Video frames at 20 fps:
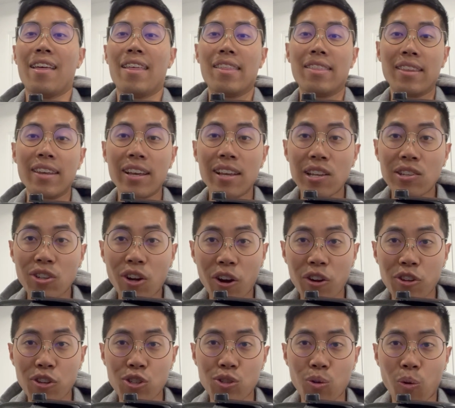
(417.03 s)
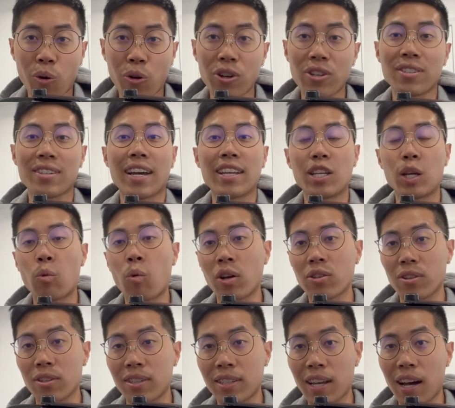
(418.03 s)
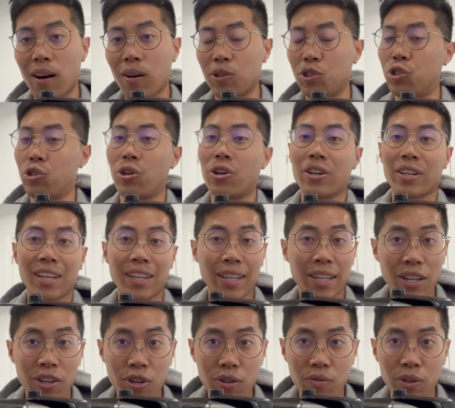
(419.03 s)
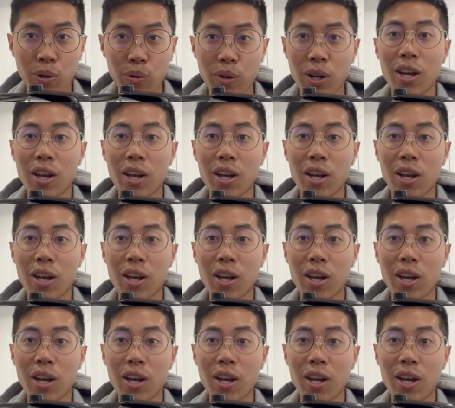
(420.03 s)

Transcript: These are the stories that you want to tell during an interview.